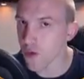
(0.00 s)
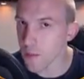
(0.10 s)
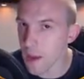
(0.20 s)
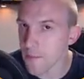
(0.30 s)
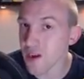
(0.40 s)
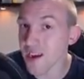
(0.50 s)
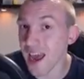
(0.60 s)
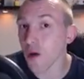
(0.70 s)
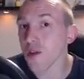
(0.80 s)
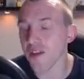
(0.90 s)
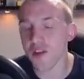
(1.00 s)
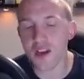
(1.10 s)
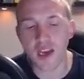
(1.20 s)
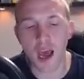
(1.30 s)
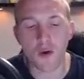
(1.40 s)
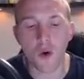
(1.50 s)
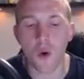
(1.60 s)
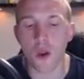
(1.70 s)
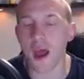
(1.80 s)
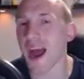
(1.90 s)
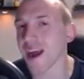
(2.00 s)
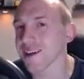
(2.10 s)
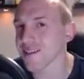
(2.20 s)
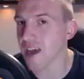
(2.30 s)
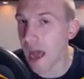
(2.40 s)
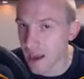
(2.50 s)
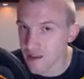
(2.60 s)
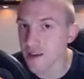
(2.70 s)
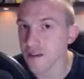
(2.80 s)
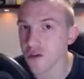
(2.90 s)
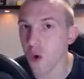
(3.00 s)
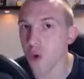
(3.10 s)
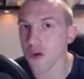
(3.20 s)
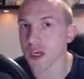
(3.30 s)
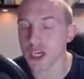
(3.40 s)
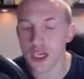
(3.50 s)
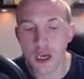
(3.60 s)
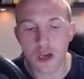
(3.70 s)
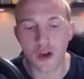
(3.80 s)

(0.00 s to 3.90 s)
Remember, now that the Town Hall acts as a storage,